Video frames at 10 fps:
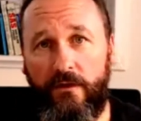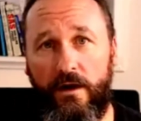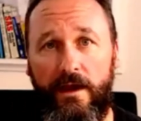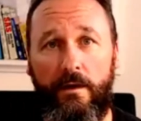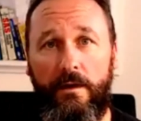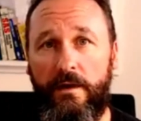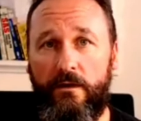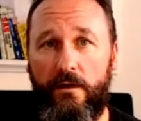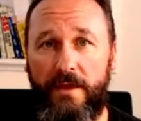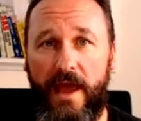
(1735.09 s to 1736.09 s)
got
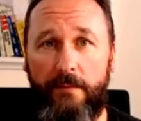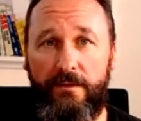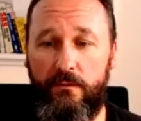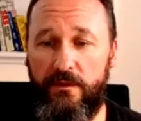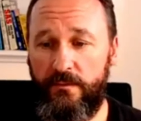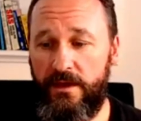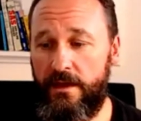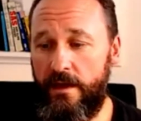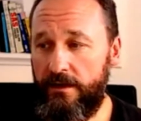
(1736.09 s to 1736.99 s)
to be happy with me.